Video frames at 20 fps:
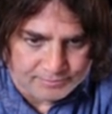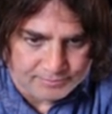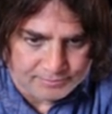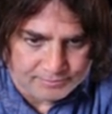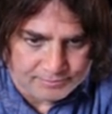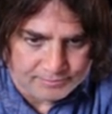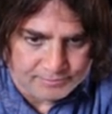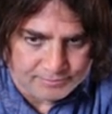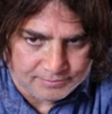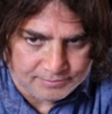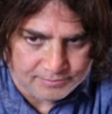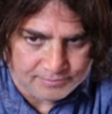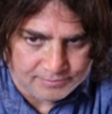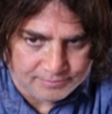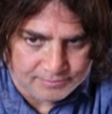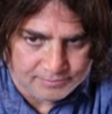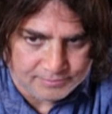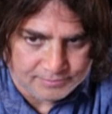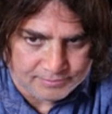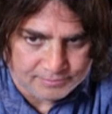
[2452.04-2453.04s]

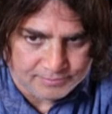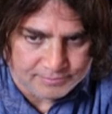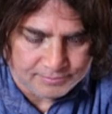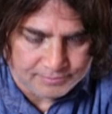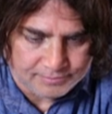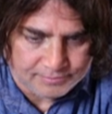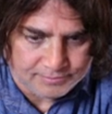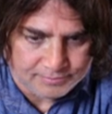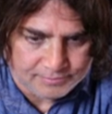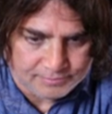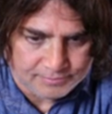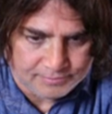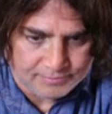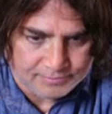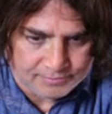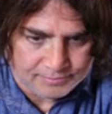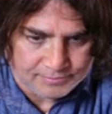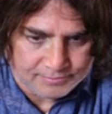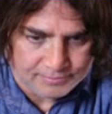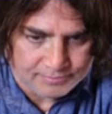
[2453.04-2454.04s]

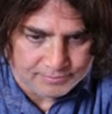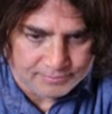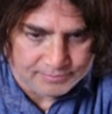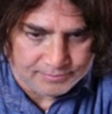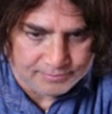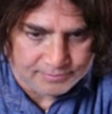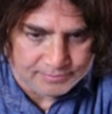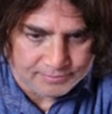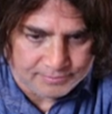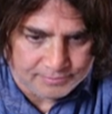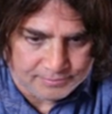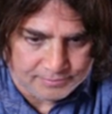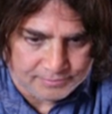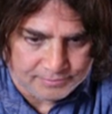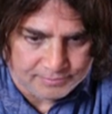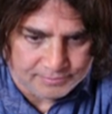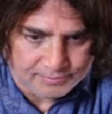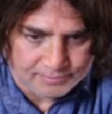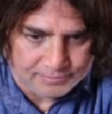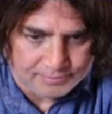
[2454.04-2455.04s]

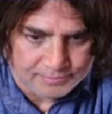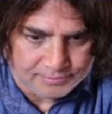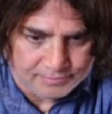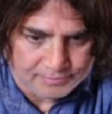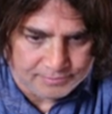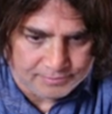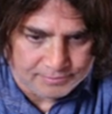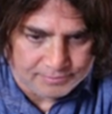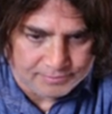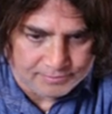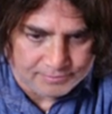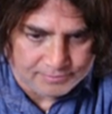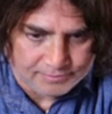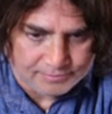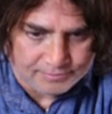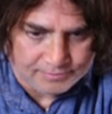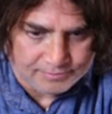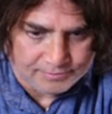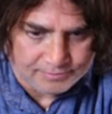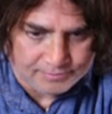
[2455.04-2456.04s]

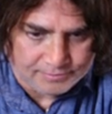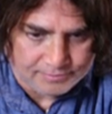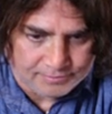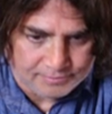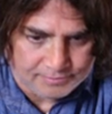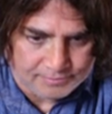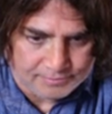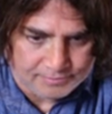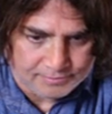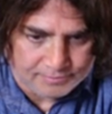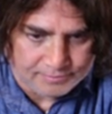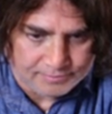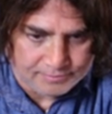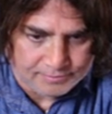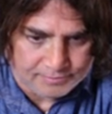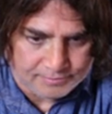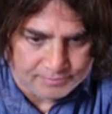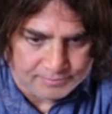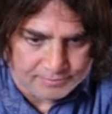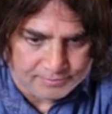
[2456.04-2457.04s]

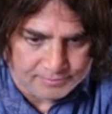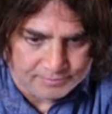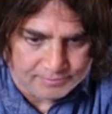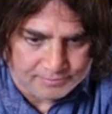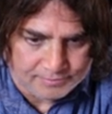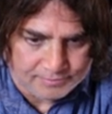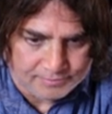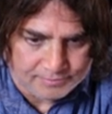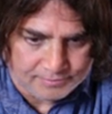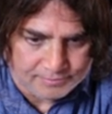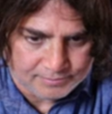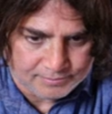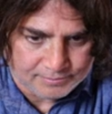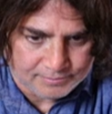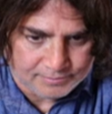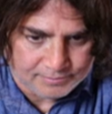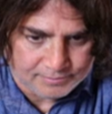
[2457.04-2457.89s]
This person isn't speaking.